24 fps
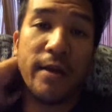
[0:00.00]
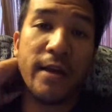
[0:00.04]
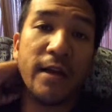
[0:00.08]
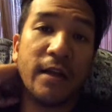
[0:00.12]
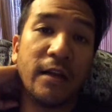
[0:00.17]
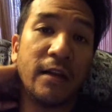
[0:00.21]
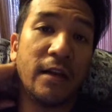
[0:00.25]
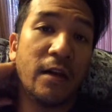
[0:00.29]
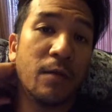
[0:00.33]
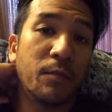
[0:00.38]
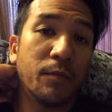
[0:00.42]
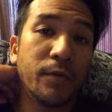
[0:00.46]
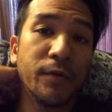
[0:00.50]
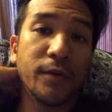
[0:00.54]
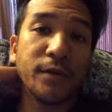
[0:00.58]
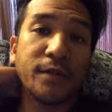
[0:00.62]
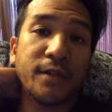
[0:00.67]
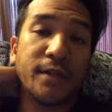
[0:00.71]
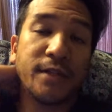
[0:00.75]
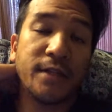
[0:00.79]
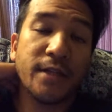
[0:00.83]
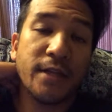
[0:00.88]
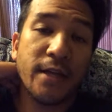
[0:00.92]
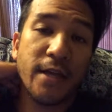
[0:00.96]

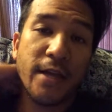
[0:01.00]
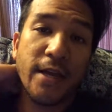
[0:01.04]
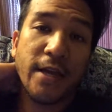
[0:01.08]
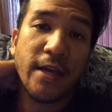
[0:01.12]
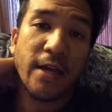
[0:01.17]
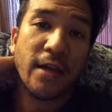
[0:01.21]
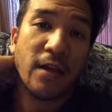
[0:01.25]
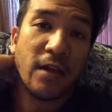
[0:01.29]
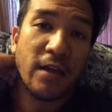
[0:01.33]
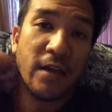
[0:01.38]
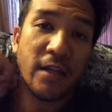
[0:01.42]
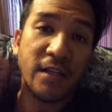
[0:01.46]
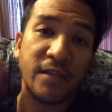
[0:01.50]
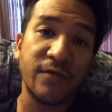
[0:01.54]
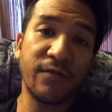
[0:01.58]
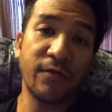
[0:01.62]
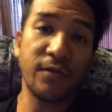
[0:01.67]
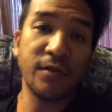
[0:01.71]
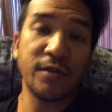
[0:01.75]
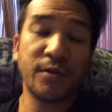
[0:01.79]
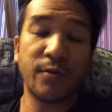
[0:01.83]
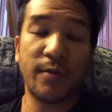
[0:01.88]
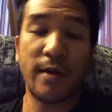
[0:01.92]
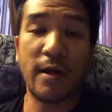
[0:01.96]
numbers his
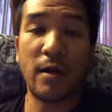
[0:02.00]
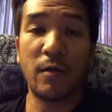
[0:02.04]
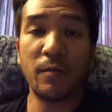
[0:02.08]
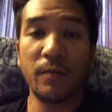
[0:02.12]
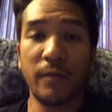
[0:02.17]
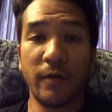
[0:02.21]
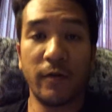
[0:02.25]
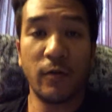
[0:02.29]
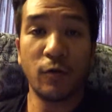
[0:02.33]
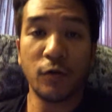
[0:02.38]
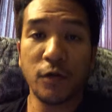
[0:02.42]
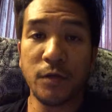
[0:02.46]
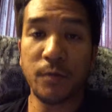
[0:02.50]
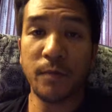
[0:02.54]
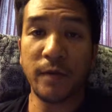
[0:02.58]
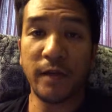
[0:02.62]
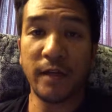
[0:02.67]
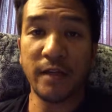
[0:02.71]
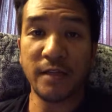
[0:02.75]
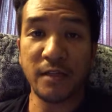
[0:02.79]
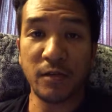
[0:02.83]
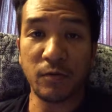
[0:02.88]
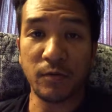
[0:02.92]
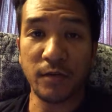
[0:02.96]
first round, of course,
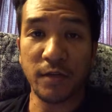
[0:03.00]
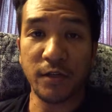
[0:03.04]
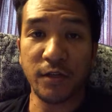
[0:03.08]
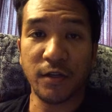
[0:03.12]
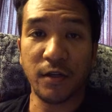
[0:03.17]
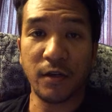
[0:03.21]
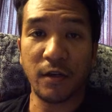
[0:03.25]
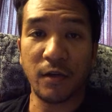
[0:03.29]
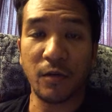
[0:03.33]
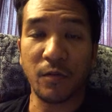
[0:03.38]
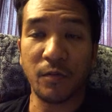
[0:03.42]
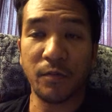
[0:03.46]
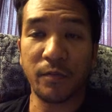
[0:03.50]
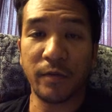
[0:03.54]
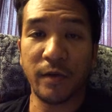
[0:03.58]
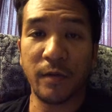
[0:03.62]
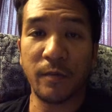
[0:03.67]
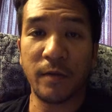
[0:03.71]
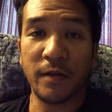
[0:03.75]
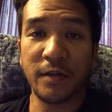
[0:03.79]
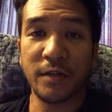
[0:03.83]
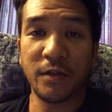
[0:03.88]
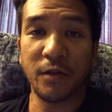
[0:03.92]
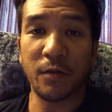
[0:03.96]
because it was pretty
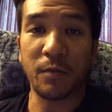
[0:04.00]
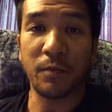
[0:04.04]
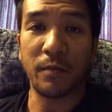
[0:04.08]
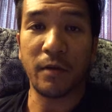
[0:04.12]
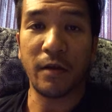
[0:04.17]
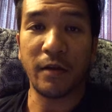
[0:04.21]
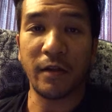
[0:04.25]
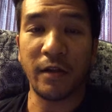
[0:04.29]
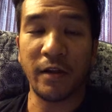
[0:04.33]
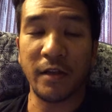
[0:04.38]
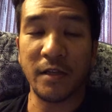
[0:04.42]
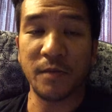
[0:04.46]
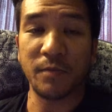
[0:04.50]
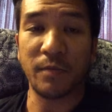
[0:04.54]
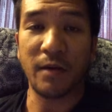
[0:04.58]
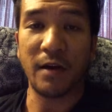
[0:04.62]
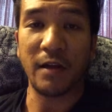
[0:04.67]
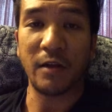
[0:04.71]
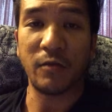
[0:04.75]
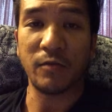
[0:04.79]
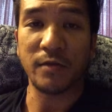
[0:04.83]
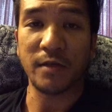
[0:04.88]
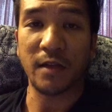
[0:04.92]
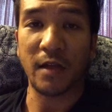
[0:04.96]
much his
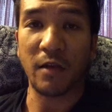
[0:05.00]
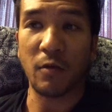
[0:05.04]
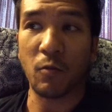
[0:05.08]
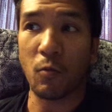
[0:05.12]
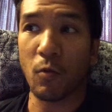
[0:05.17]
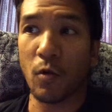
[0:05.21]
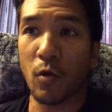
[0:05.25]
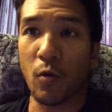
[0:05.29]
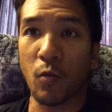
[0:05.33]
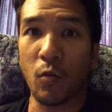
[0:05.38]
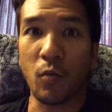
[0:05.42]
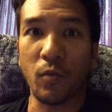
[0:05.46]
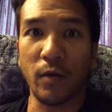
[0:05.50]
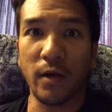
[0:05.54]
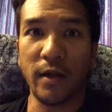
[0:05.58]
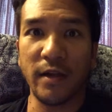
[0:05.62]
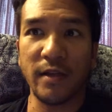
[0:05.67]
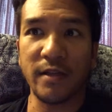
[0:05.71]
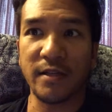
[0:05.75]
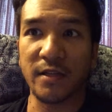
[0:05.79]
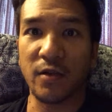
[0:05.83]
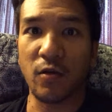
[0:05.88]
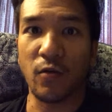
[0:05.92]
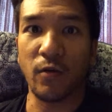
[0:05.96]
body was like, whoa, what
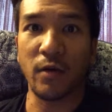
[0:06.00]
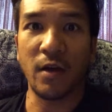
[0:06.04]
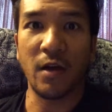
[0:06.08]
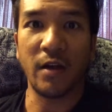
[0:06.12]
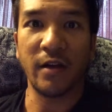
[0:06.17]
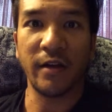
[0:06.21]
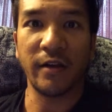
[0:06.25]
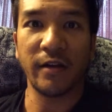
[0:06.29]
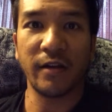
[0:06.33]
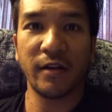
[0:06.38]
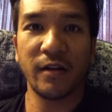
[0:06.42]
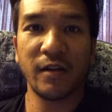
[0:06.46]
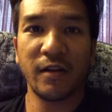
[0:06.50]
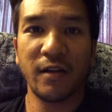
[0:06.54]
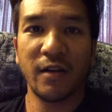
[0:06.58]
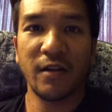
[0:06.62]
is going on here?